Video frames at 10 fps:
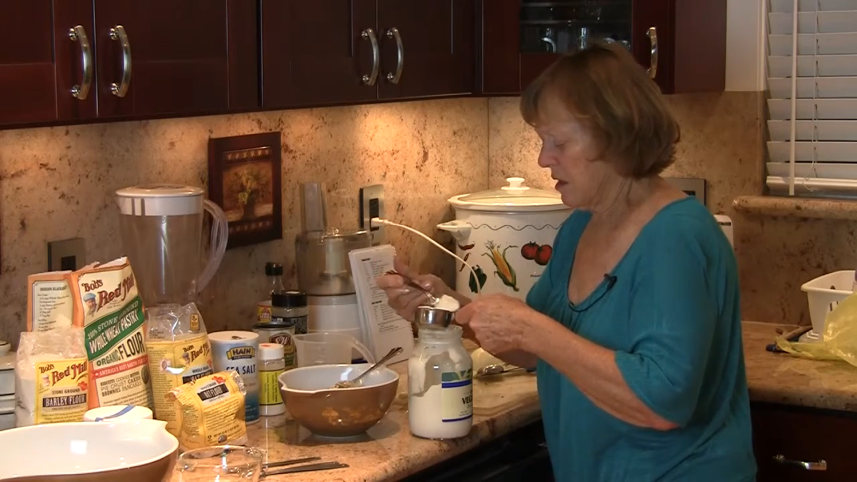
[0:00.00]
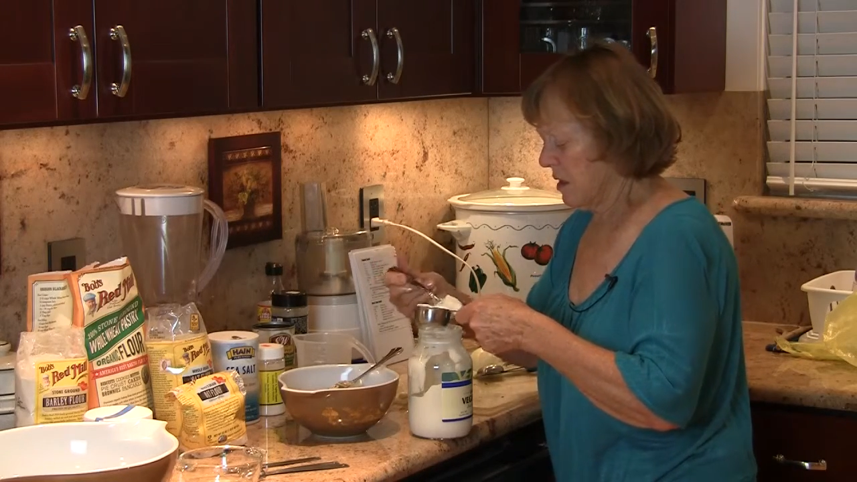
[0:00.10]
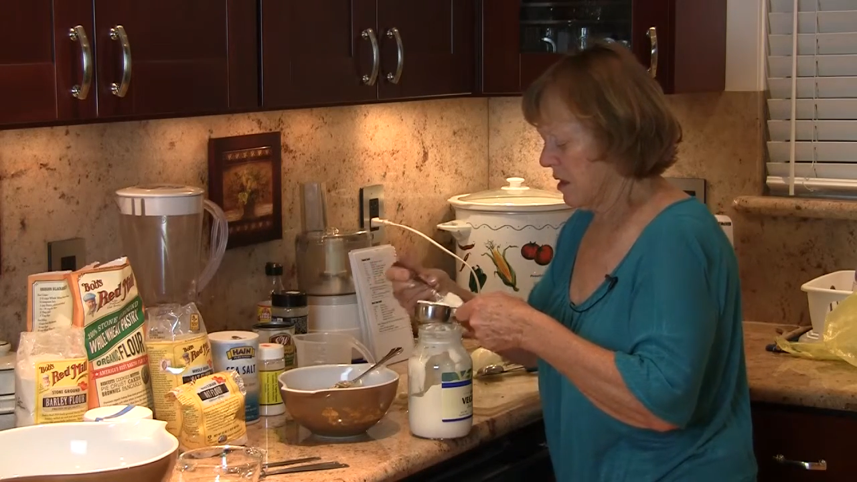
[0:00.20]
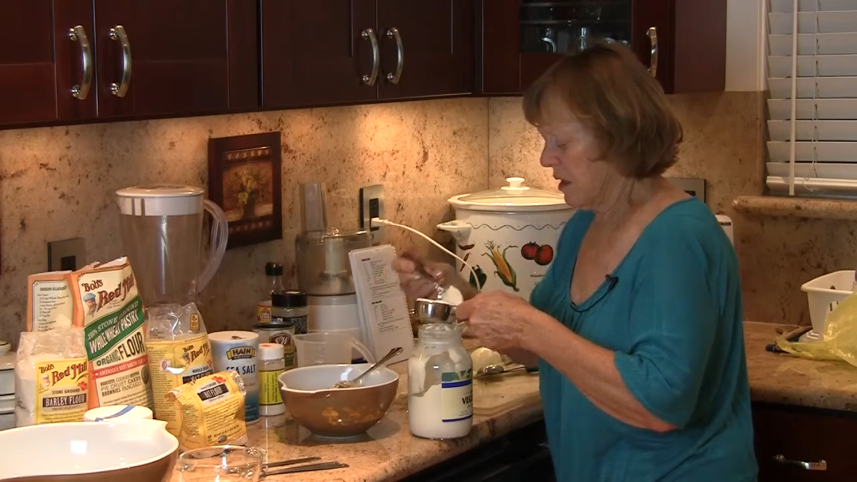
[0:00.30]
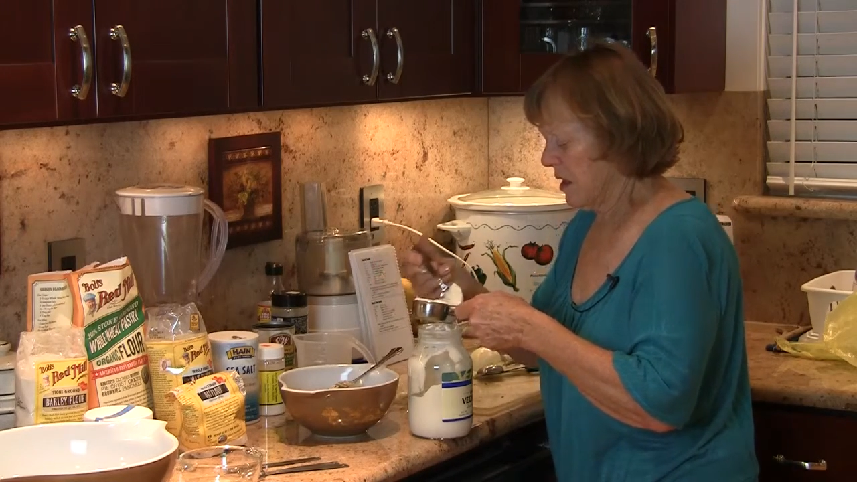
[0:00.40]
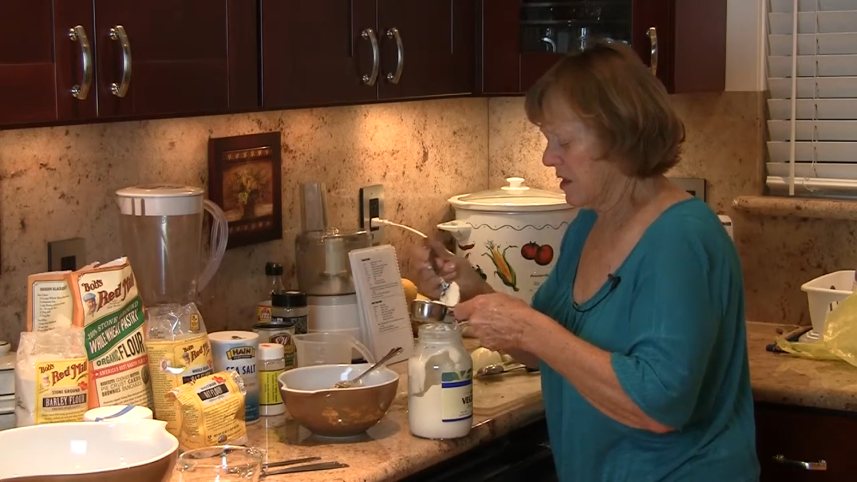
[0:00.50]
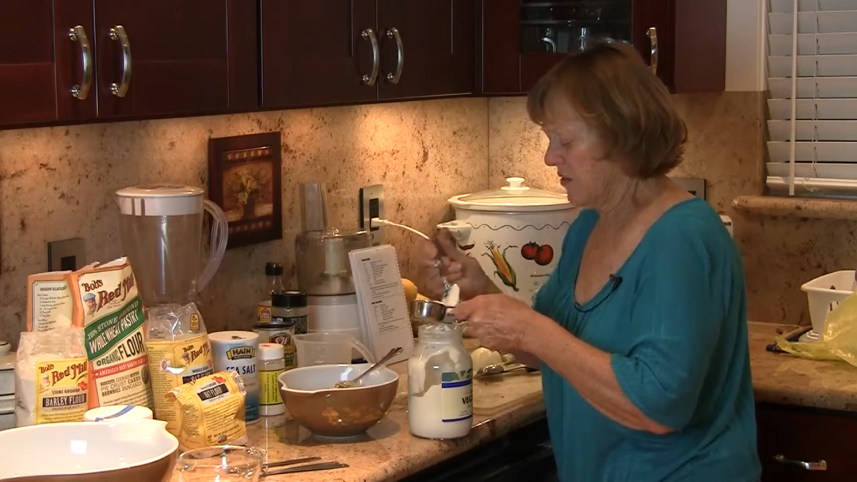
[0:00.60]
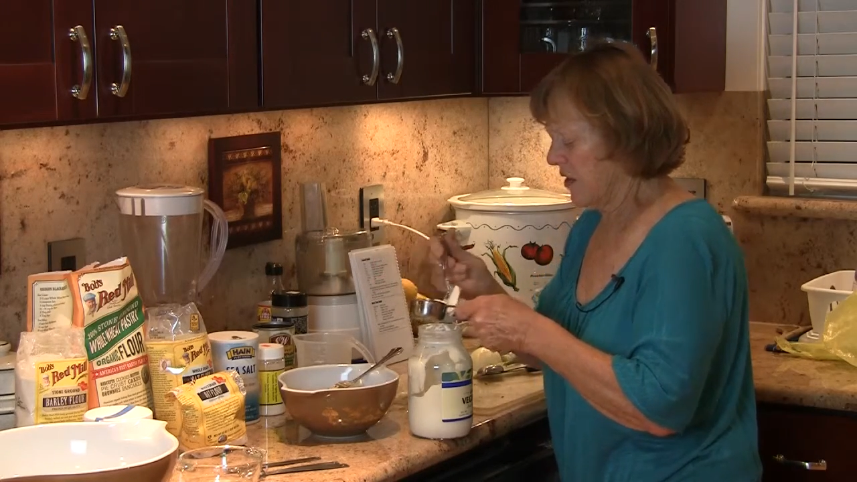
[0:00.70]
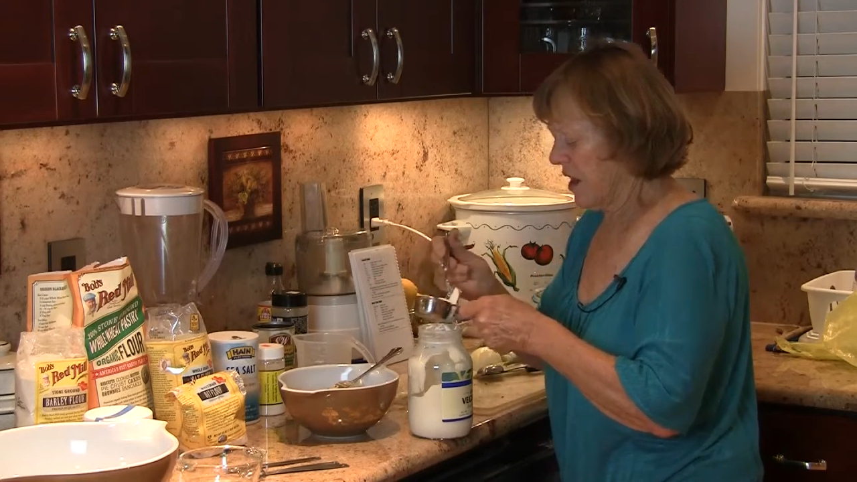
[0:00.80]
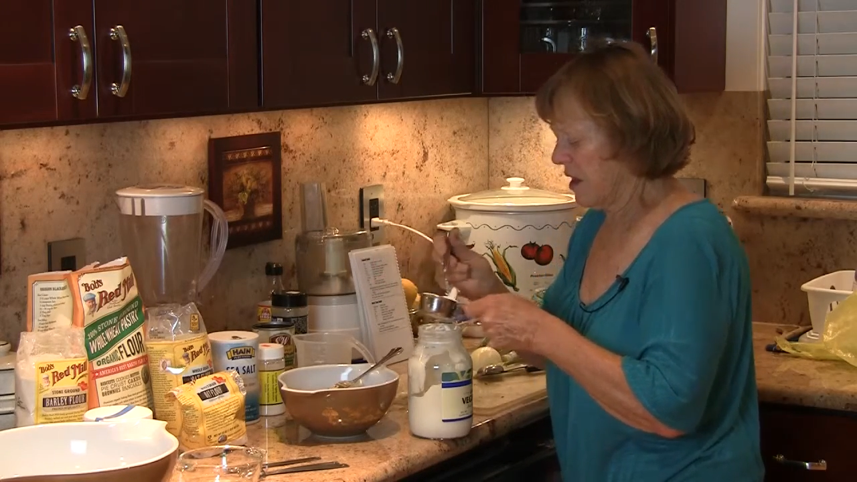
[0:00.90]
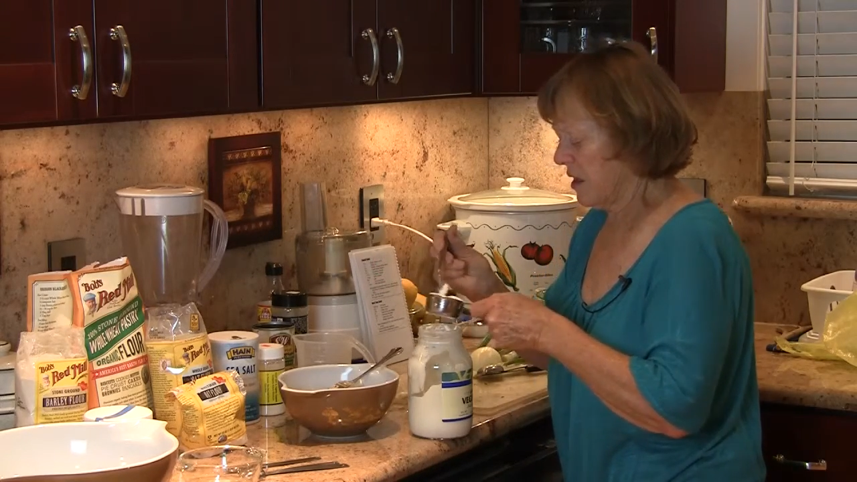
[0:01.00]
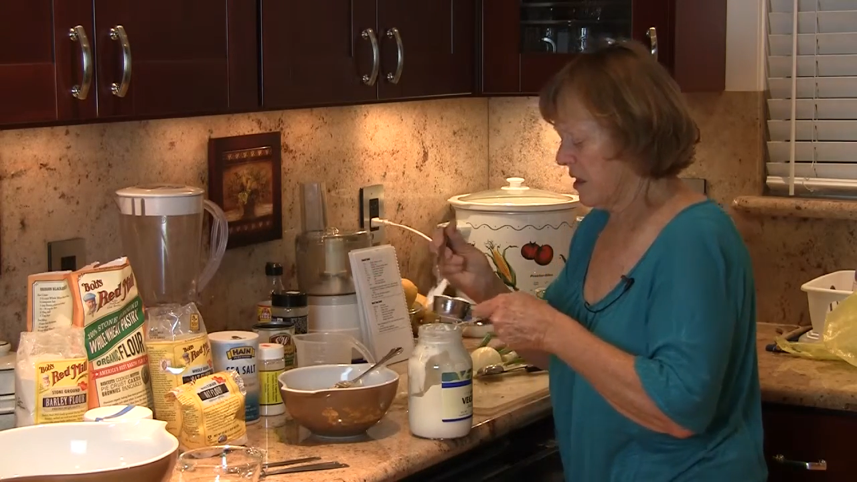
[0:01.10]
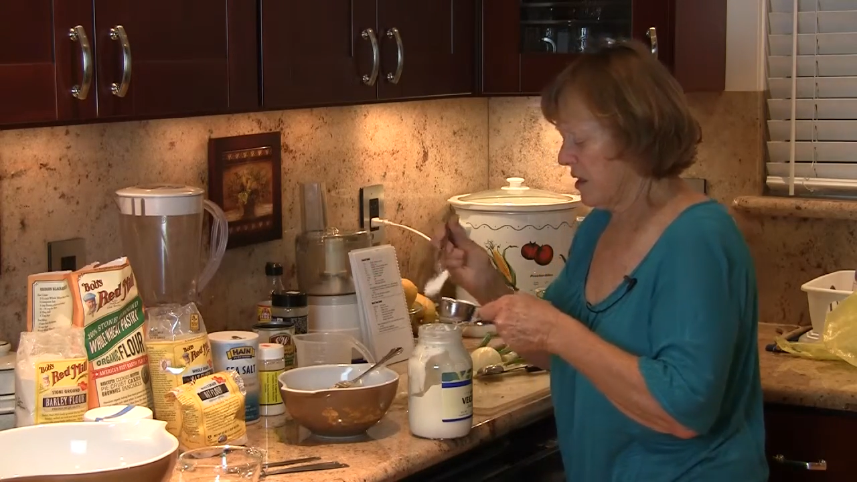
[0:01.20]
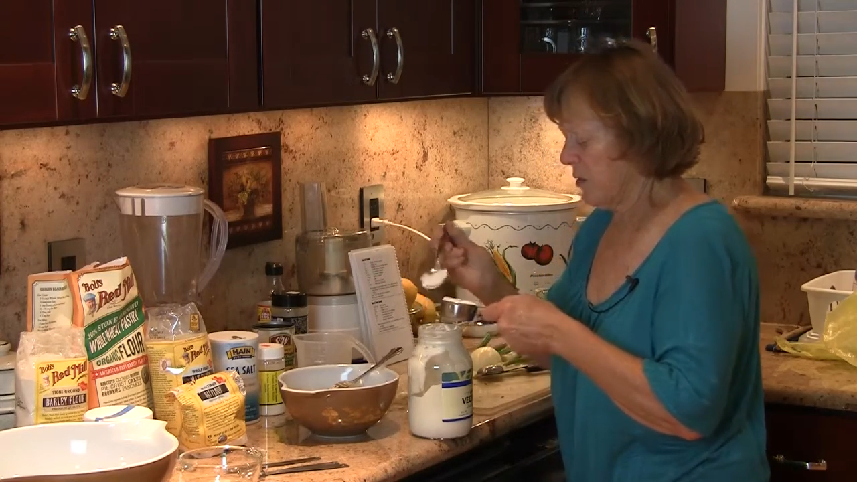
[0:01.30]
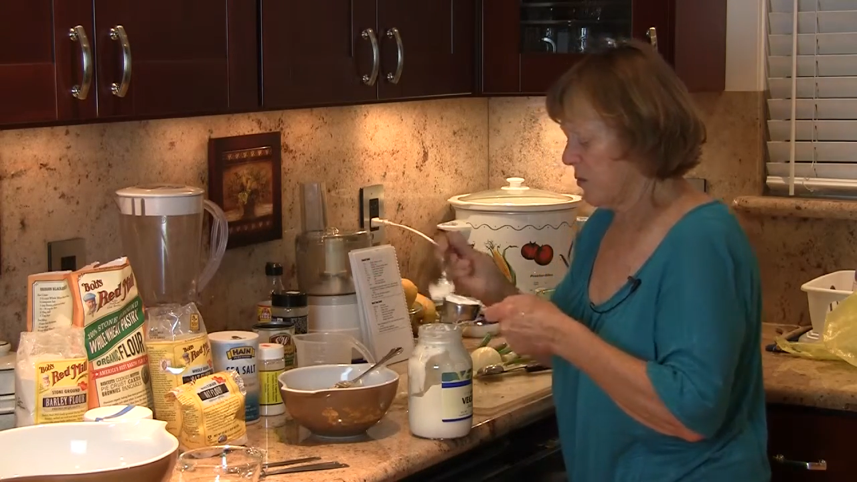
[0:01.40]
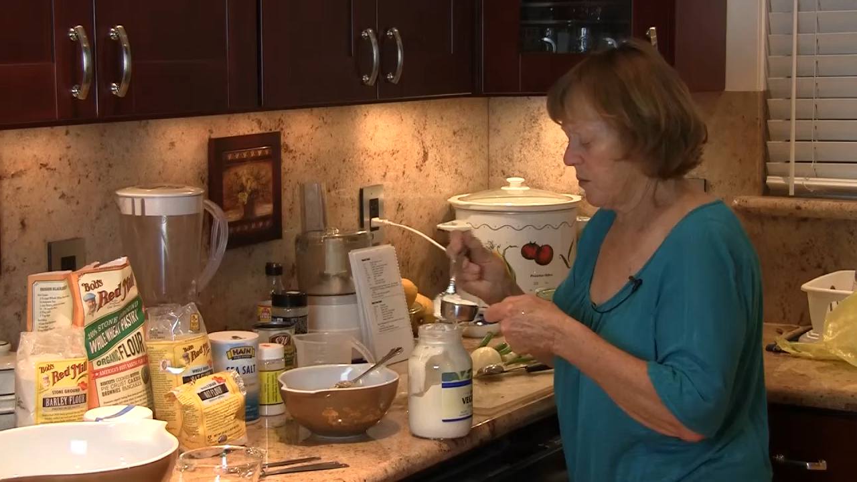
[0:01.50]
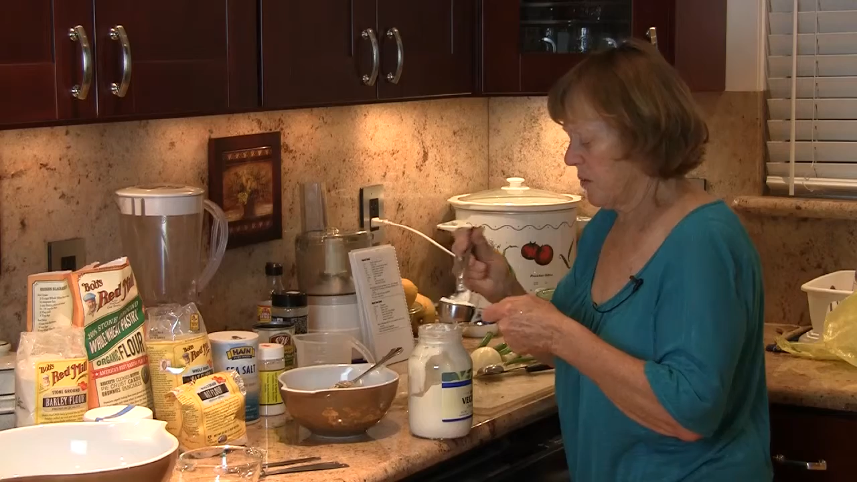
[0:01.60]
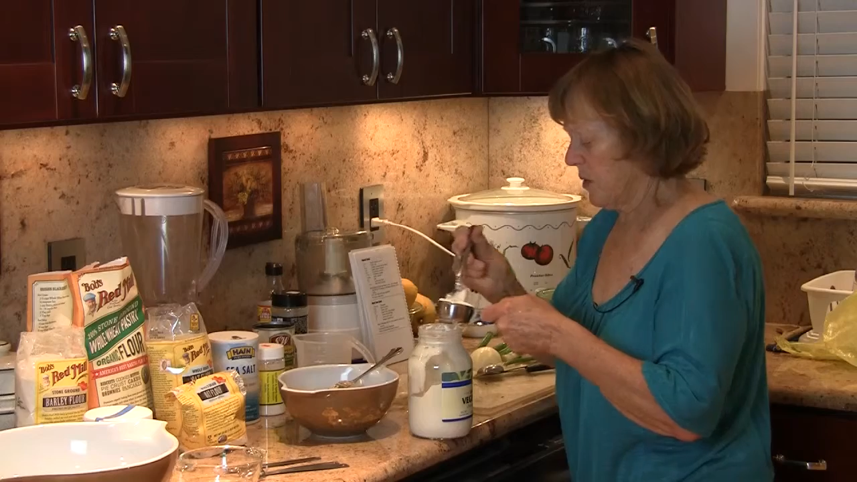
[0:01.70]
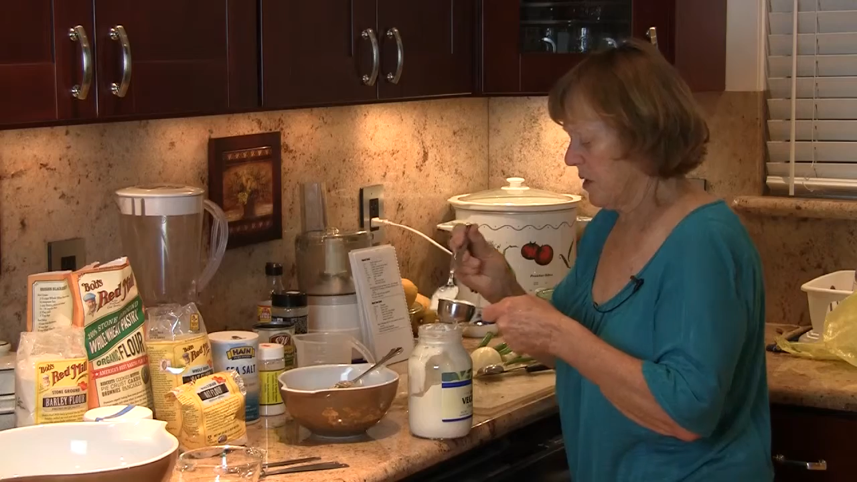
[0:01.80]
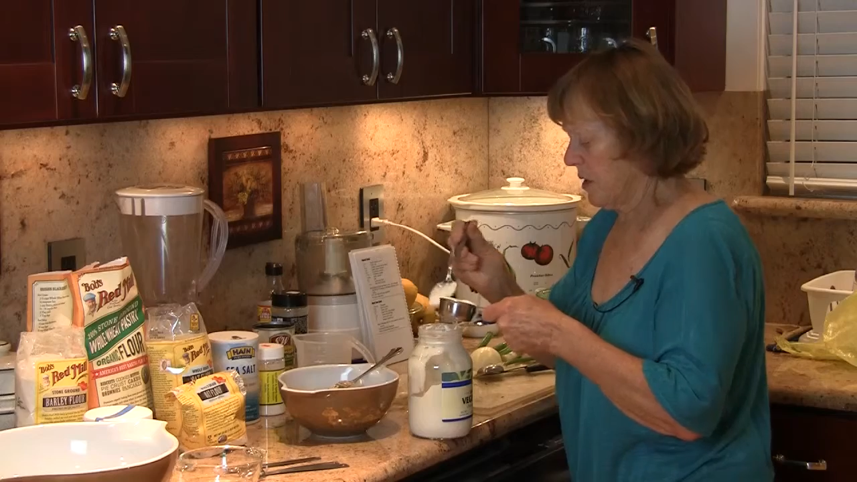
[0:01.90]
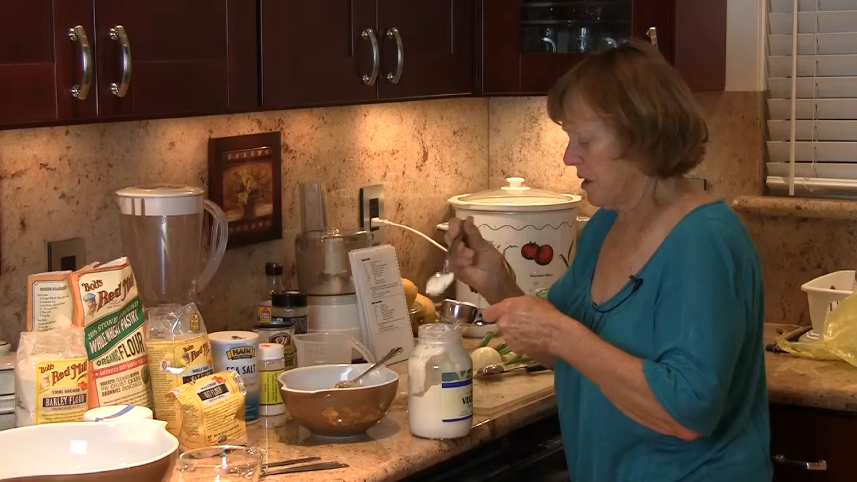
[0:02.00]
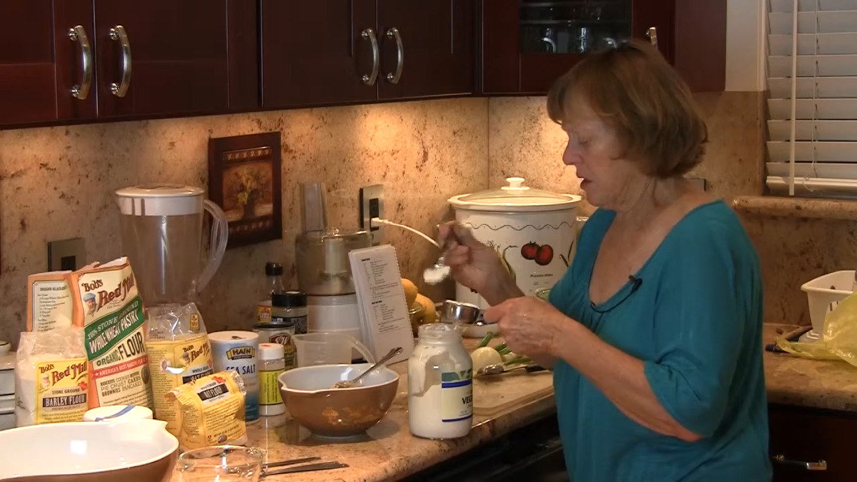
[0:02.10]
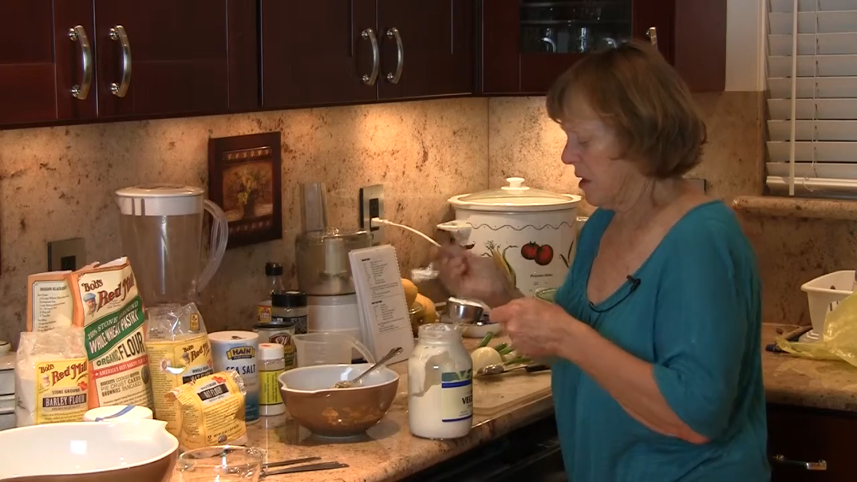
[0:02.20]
less fat in it, but